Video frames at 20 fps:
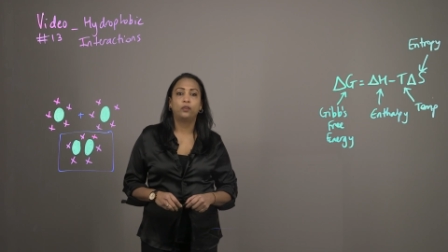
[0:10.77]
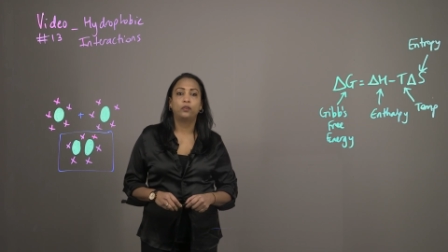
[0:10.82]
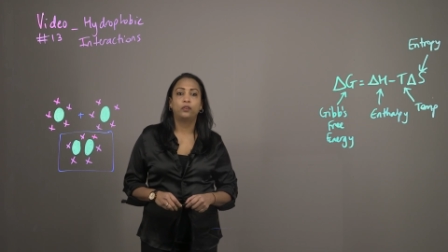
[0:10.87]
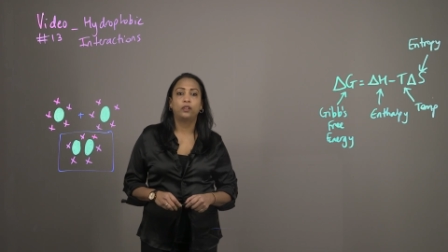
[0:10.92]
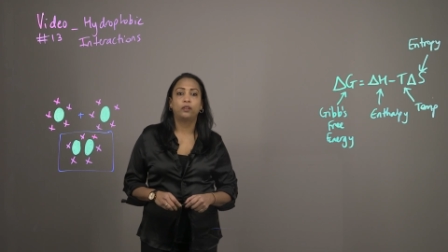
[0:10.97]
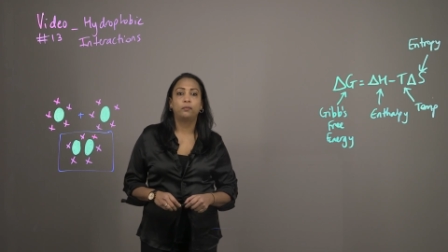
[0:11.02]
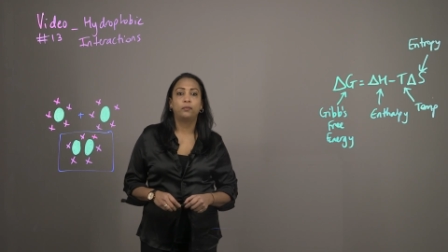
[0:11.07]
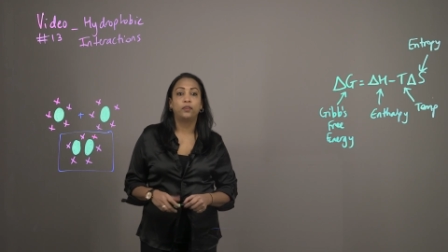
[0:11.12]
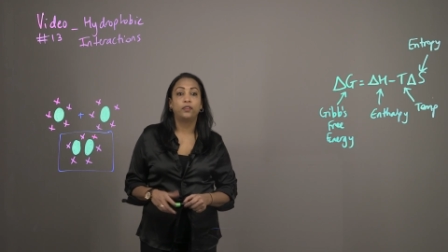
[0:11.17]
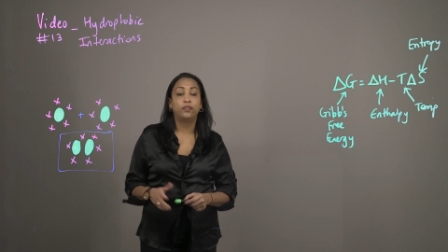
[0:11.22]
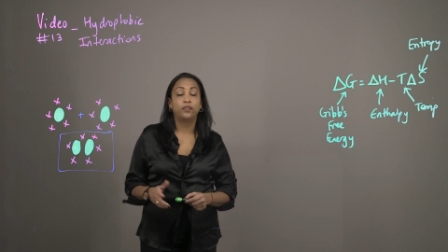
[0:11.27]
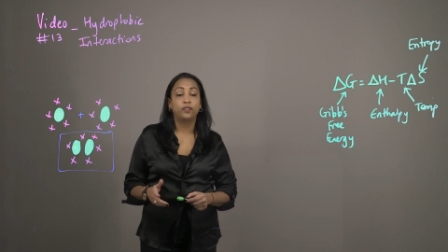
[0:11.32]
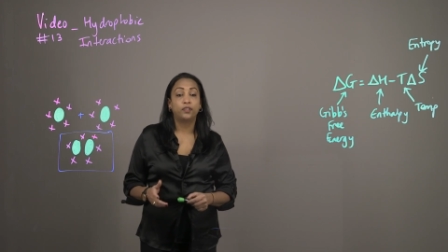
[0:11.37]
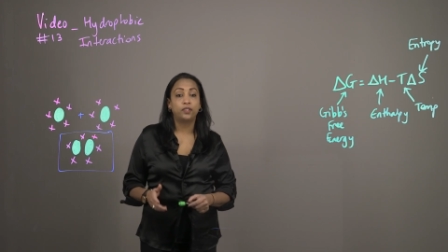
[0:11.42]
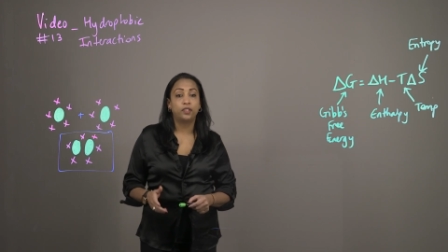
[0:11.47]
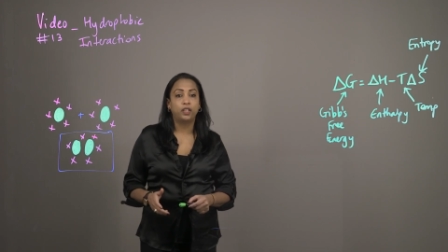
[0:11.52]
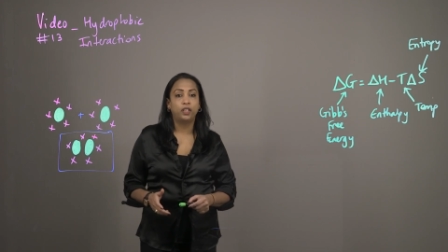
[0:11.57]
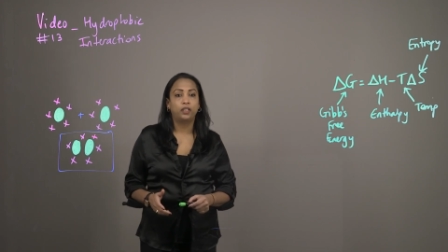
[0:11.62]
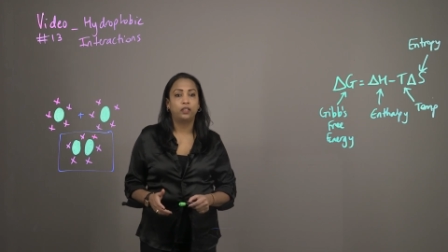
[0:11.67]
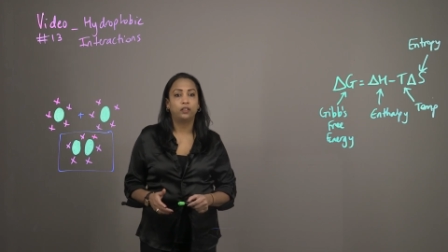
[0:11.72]
number
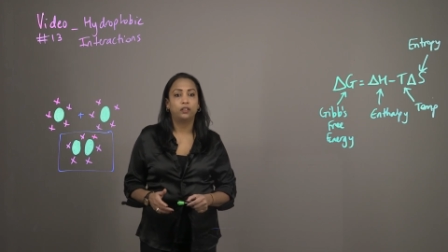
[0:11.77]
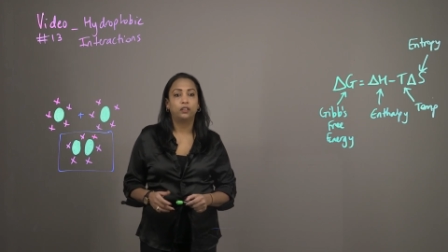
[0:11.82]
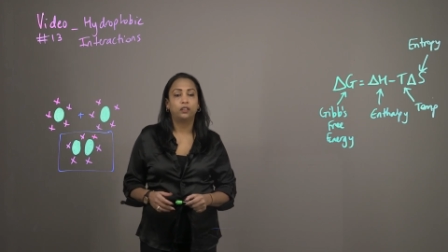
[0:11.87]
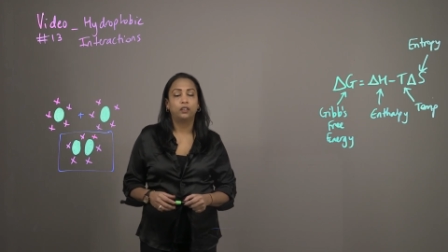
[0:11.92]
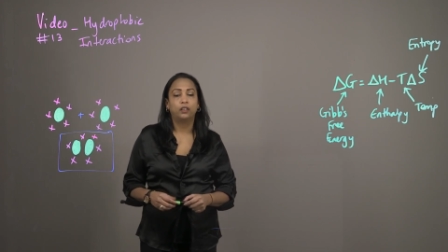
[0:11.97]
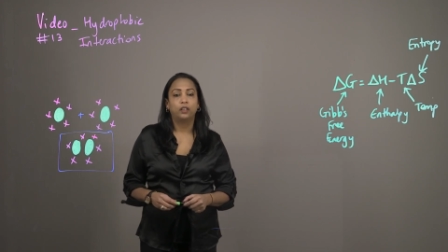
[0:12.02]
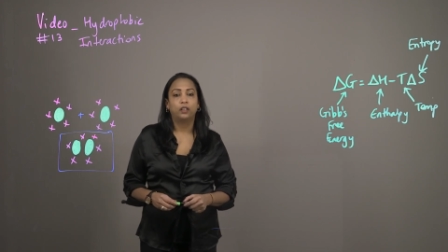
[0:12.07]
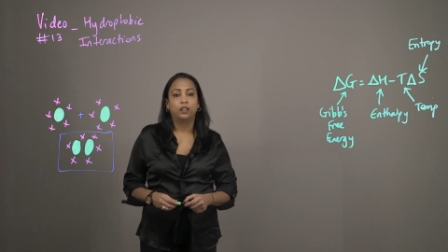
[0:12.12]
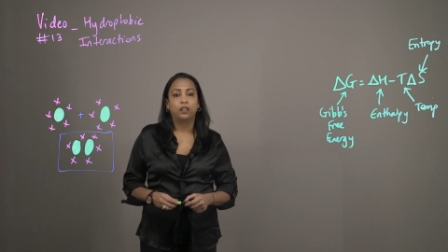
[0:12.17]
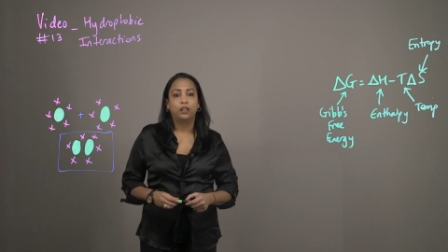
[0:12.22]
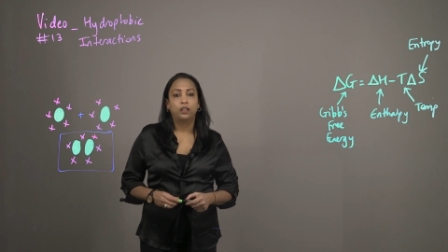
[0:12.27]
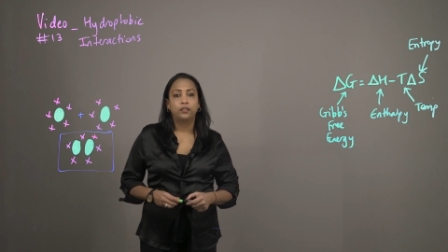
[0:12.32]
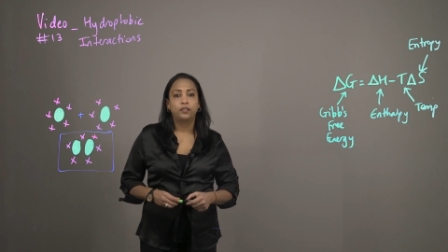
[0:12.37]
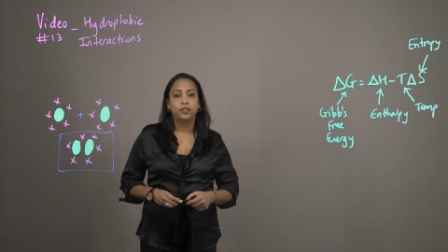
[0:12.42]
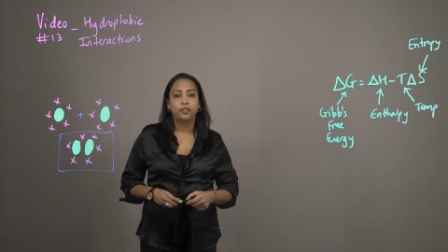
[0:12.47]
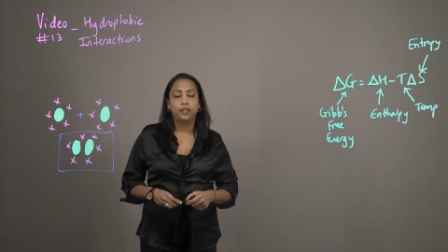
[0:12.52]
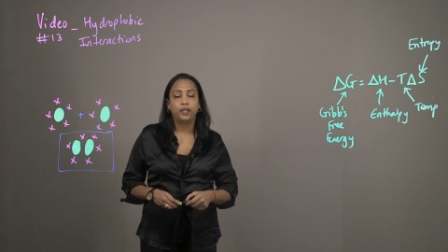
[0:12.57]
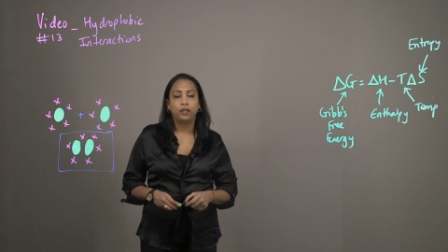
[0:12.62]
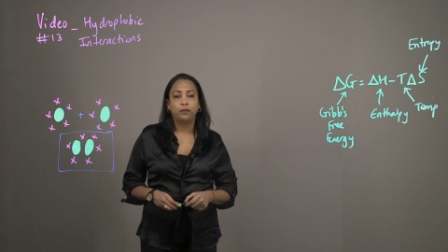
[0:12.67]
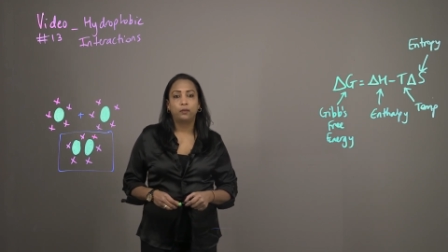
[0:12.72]
13.
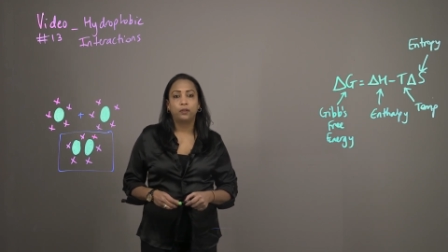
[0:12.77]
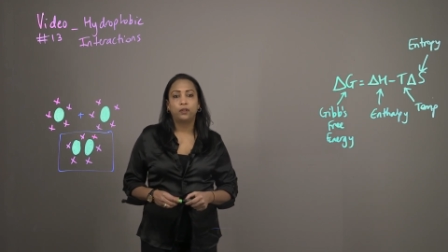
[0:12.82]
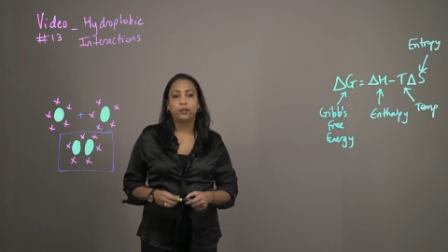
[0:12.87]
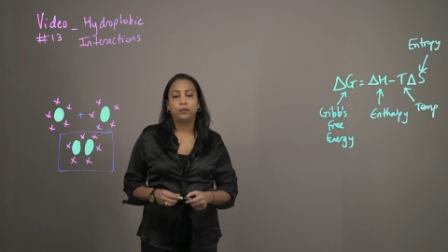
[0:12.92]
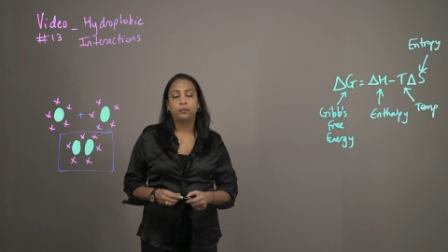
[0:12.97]
Today we're going